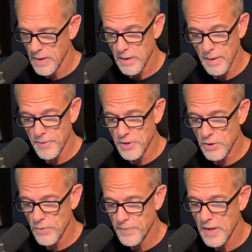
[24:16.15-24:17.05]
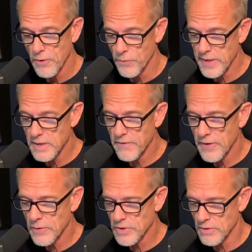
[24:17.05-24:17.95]
Number two, read a
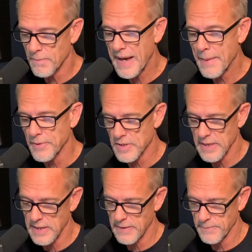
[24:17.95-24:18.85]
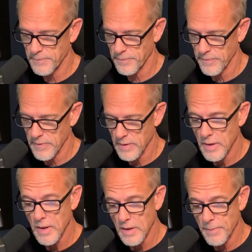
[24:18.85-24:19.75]
devotion or Bible study.
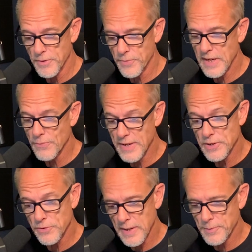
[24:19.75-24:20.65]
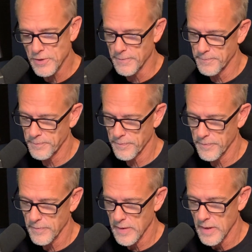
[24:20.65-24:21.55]
Number three, read scripture.
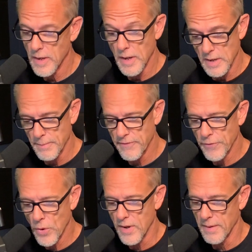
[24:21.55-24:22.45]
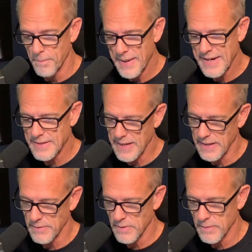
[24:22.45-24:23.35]
Number four,
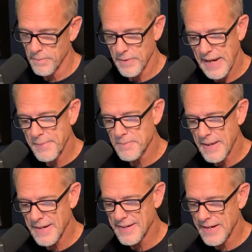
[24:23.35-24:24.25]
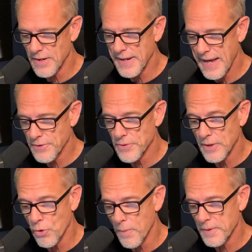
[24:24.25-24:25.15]
meditate. Perhaps meditate on how to
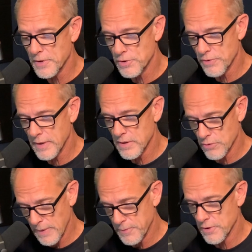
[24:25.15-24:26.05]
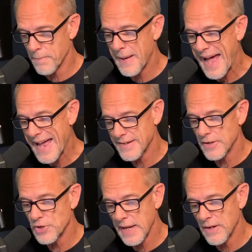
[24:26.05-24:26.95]
incorporate the scripture
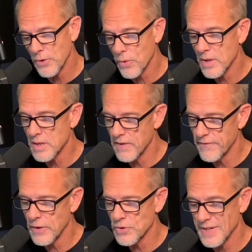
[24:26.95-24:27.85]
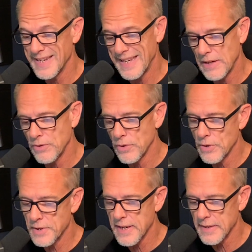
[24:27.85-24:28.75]
passage and or the devotion into
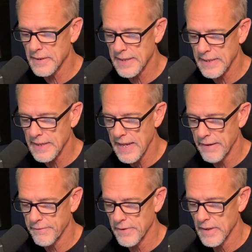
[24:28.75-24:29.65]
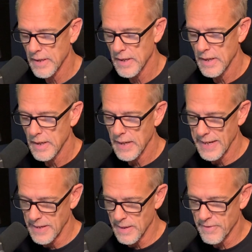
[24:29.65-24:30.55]
your daily life.
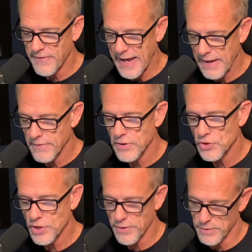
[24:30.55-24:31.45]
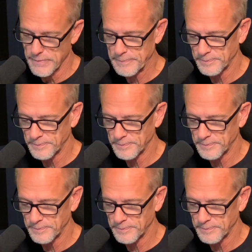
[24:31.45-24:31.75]
And then number 5, journal.